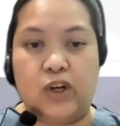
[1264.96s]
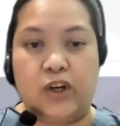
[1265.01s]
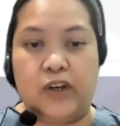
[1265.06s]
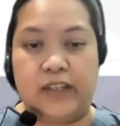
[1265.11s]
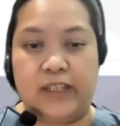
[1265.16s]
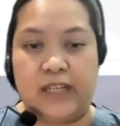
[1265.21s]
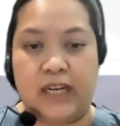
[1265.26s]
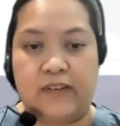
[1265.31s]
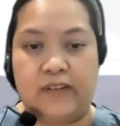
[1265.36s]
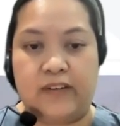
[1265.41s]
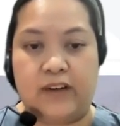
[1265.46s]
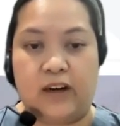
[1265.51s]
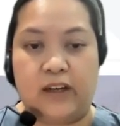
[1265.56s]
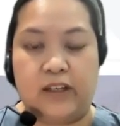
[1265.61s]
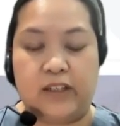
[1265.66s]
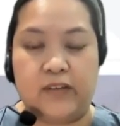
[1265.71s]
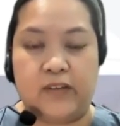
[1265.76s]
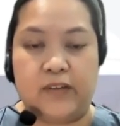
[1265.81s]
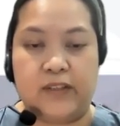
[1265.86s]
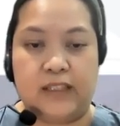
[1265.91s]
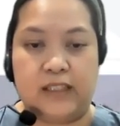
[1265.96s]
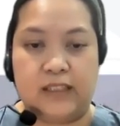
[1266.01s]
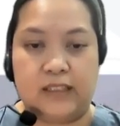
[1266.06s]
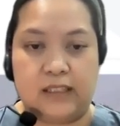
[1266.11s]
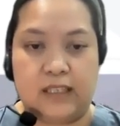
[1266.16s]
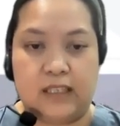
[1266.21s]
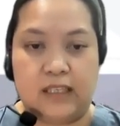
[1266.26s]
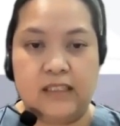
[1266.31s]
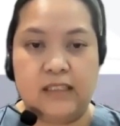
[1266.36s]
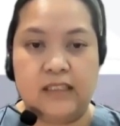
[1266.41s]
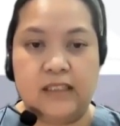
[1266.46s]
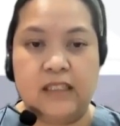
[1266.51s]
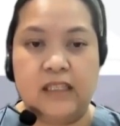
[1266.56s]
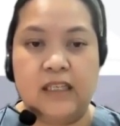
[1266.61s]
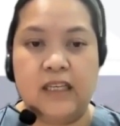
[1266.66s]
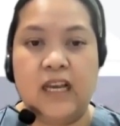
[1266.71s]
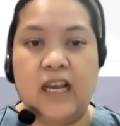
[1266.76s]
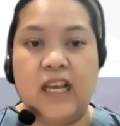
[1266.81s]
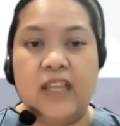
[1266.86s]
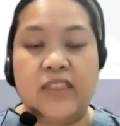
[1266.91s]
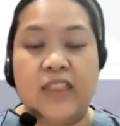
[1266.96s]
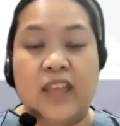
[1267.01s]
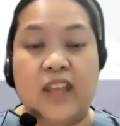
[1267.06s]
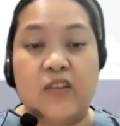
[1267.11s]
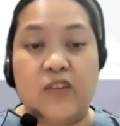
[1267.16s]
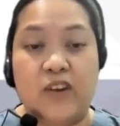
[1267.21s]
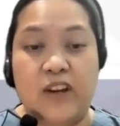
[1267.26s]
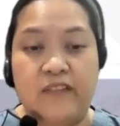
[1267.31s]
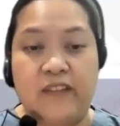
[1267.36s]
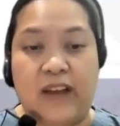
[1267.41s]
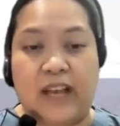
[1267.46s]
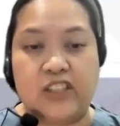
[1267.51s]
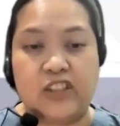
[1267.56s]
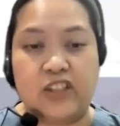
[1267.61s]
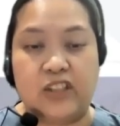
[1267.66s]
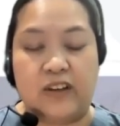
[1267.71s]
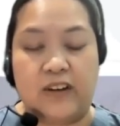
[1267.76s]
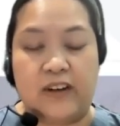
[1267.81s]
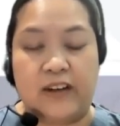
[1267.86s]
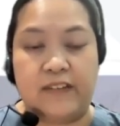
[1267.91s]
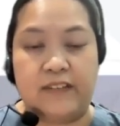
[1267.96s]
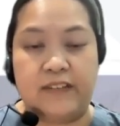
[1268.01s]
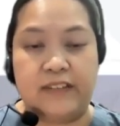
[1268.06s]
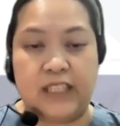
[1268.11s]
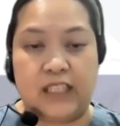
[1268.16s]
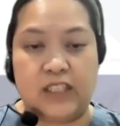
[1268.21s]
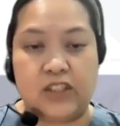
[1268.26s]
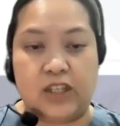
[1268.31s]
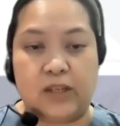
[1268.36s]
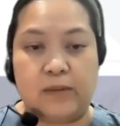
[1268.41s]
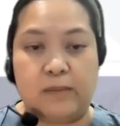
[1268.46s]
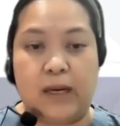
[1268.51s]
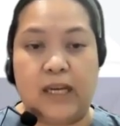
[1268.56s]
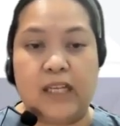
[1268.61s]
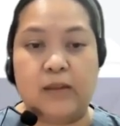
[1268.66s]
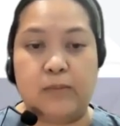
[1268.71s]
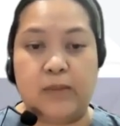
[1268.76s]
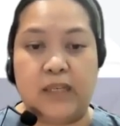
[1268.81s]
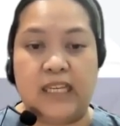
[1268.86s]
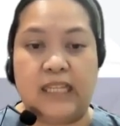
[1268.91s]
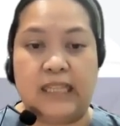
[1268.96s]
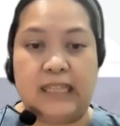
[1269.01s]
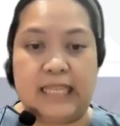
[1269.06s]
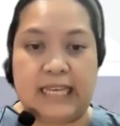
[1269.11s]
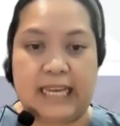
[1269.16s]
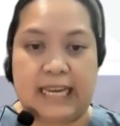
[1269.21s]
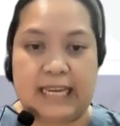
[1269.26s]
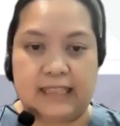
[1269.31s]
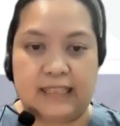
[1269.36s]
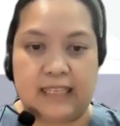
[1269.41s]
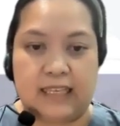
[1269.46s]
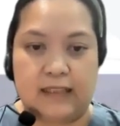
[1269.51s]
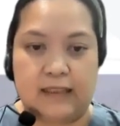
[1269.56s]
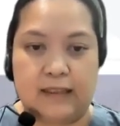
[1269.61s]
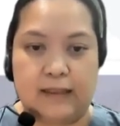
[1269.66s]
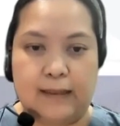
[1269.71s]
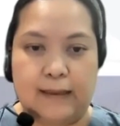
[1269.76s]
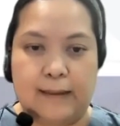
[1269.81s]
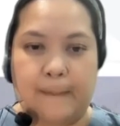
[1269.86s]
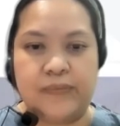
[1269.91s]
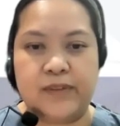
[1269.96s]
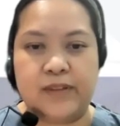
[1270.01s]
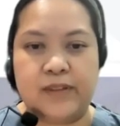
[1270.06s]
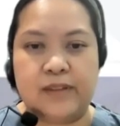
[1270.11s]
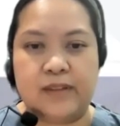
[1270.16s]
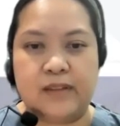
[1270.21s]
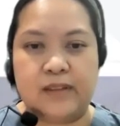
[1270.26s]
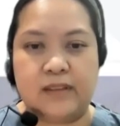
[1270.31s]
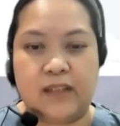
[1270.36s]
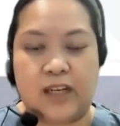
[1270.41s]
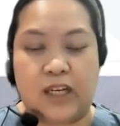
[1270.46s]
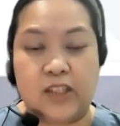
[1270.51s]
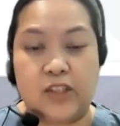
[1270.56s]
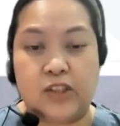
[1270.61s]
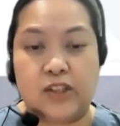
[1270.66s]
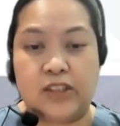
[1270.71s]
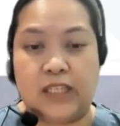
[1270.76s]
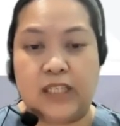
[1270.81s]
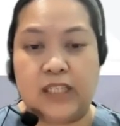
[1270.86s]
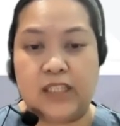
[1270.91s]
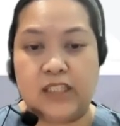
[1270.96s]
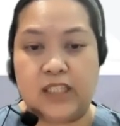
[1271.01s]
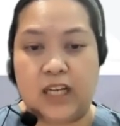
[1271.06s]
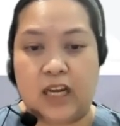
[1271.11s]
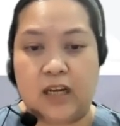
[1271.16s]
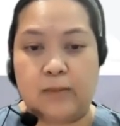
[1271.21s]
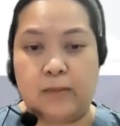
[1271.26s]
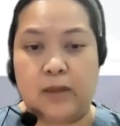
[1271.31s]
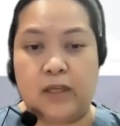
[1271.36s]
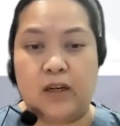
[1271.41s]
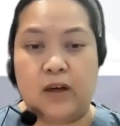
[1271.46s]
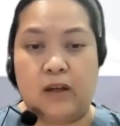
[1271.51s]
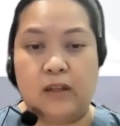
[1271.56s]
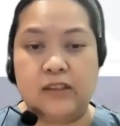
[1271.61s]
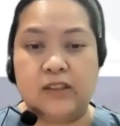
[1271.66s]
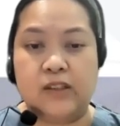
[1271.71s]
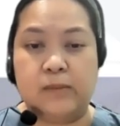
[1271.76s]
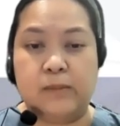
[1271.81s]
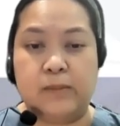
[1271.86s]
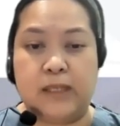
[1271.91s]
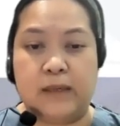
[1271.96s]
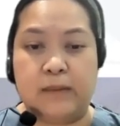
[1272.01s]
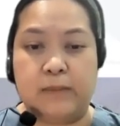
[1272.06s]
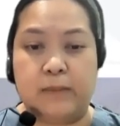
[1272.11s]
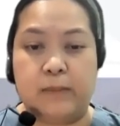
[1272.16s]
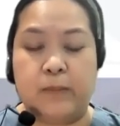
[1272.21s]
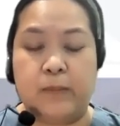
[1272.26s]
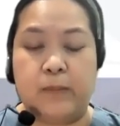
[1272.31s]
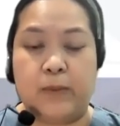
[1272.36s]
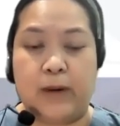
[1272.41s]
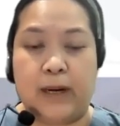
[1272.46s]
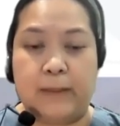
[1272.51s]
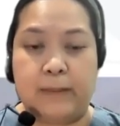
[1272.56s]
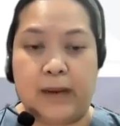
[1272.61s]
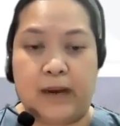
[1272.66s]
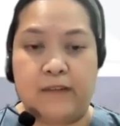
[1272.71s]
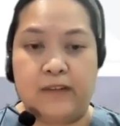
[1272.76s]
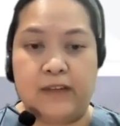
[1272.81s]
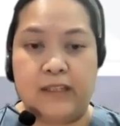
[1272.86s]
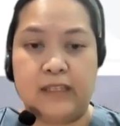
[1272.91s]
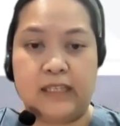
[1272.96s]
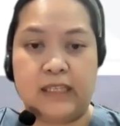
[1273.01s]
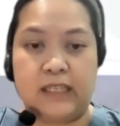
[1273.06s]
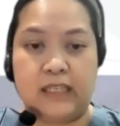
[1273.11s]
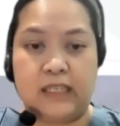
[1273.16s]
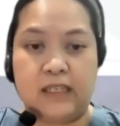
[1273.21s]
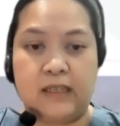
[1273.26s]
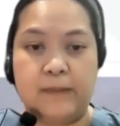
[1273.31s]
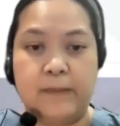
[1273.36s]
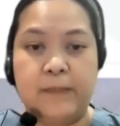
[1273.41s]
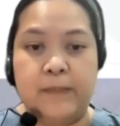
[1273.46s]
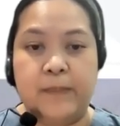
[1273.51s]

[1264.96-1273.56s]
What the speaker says: coronary artery disease, then revascularization might be indicated. Cardiogenic shock might also be primarily